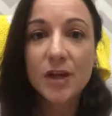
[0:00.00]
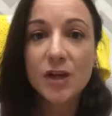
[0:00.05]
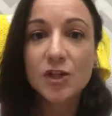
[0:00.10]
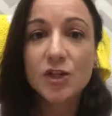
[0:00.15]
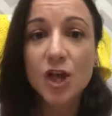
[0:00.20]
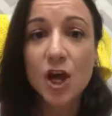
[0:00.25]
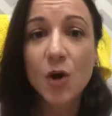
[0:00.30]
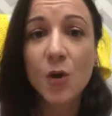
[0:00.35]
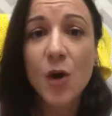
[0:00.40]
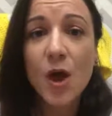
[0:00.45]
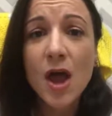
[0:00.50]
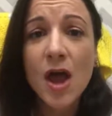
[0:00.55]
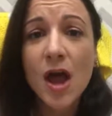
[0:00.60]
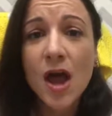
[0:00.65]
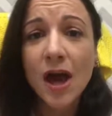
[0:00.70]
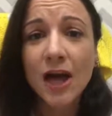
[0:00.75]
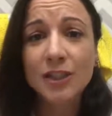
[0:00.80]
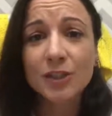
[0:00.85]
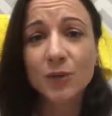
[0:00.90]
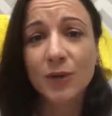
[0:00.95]
So
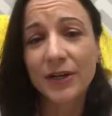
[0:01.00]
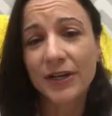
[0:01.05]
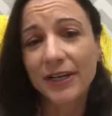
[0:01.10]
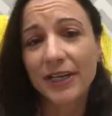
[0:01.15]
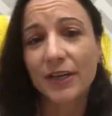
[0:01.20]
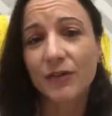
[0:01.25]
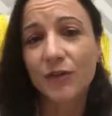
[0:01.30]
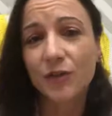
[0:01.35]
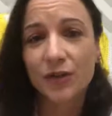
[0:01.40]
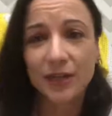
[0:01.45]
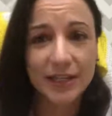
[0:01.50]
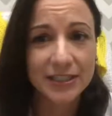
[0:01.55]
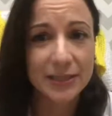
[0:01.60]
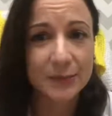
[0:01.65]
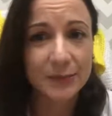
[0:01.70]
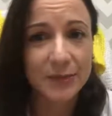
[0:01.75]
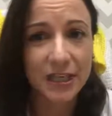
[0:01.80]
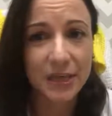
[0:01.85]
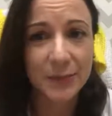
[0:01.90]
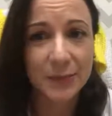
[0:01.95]
I just wanted to give you guys
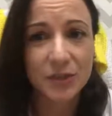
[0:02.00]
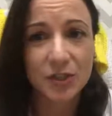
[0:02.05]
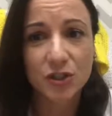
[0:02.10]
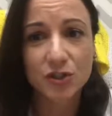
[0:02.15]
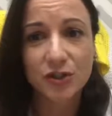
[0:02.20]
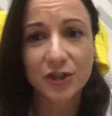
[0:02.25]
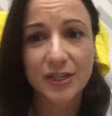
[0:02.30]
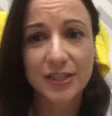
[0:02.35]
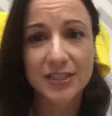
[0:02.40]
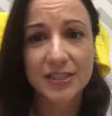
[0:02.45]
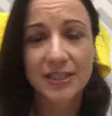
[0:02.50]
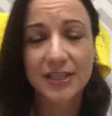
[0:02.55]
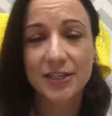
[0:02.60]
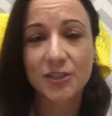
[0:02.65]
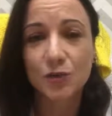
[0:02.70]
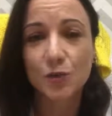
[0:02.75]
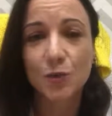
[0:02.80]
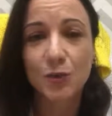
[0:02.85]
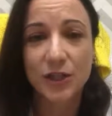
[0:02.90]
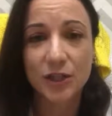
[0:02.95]
some tips and tricks,
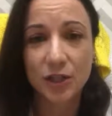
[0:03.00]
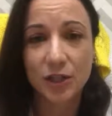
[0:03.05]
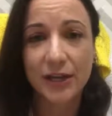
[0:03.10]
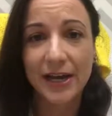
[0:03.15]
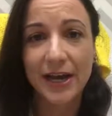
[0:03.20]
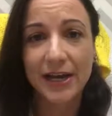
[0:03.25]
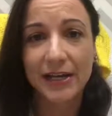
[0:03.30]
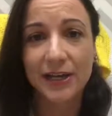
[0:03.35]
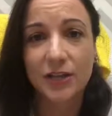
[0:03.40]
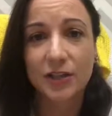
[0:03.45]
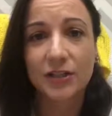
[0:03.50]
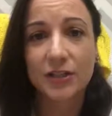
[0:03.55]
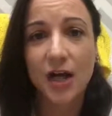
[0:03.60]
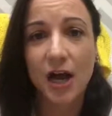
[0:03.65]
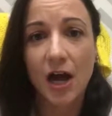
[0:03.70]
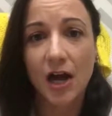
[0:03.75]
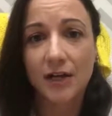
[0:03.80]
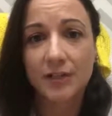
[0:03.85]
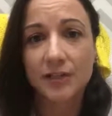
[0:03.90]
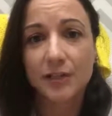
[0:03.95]
things we look at here in the
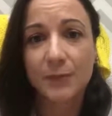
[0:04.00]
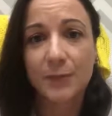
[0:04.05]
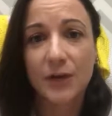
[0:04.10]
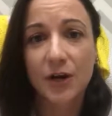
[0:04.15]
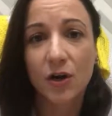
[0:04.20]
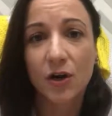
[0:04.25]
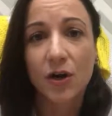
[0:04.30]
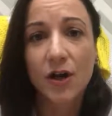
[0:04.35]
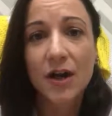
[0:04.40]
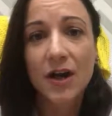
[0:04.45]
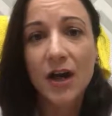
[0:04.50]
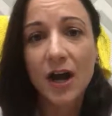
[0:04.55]
hospital.